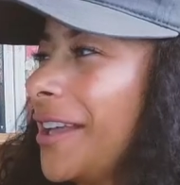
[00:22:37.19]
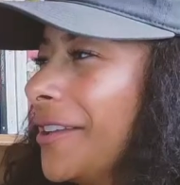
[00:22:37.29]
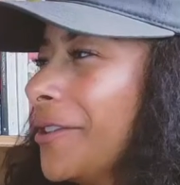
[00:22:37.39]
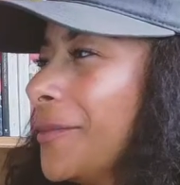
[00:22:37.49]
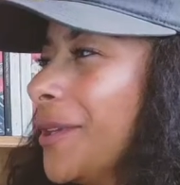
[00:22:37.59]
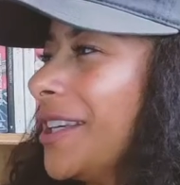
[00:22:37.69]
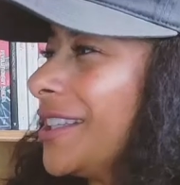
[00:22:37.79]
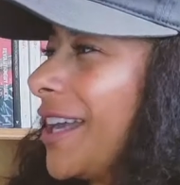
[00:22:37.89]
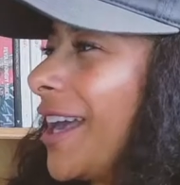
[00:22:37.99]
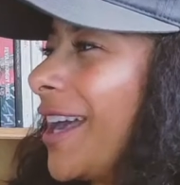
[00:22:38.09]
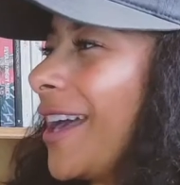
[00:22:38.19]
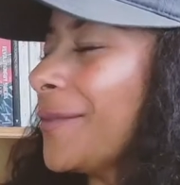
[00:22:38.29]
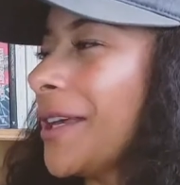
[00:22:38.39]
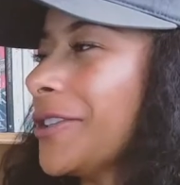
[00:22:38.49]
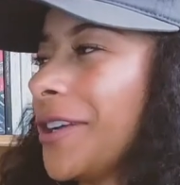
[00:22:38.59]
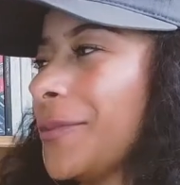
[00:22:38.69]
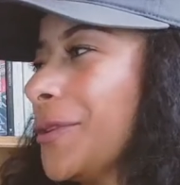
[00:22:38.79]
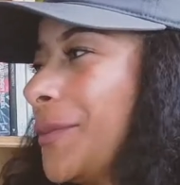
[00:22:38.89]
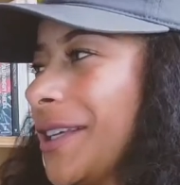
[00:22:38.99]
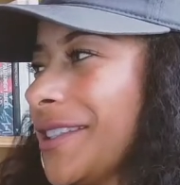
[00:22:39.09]
A little bit, yeah. I'm not trying to
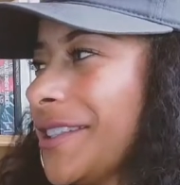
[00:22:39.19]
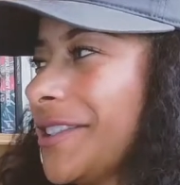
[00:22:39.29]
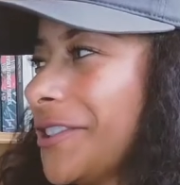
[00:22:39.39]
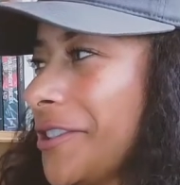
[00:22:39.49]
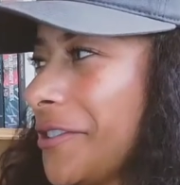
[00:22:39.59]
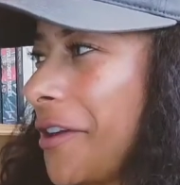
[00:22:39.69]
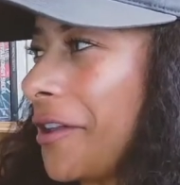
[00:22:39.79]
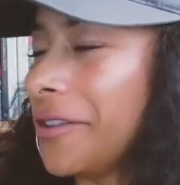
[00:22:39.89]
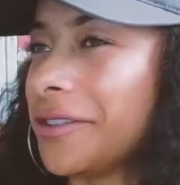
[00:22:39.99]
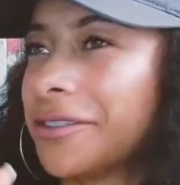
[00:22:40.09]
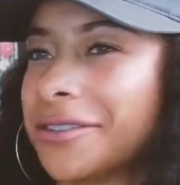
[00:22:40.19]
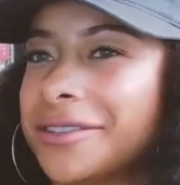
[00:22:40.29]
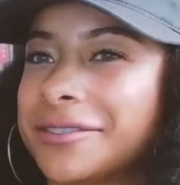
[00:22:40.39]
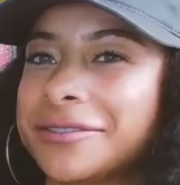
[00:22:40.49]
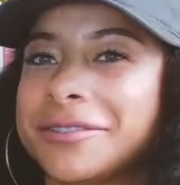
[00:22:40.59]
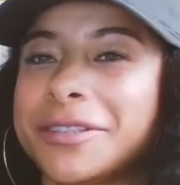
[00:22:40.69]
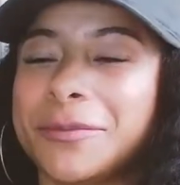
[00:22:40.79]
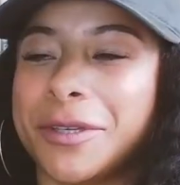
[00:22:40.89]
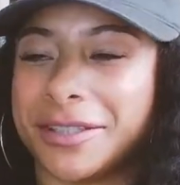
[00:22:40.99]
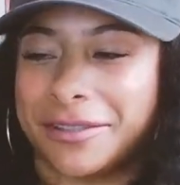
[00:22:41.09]
put my sister all in
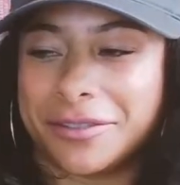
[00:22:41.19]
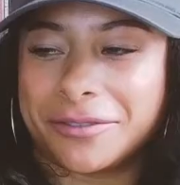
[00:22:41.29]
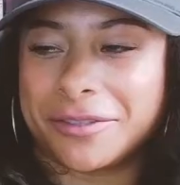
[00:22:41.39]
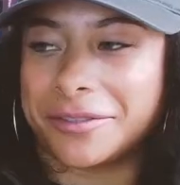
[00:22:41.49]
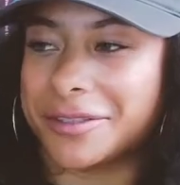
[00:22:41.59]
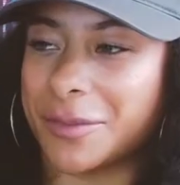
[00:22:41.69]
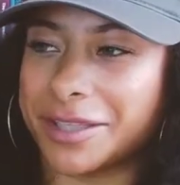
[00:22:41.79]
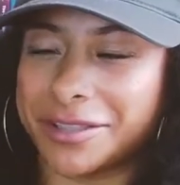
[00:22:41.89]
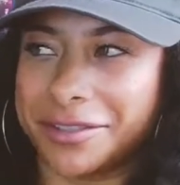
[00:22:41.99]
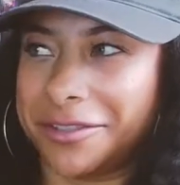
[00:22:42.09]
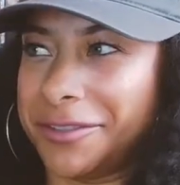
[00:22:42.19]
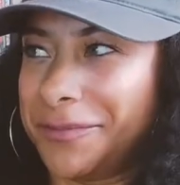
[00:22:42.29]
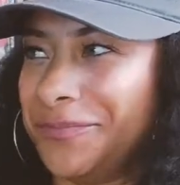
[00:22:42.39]
leave my sister alone. My sister.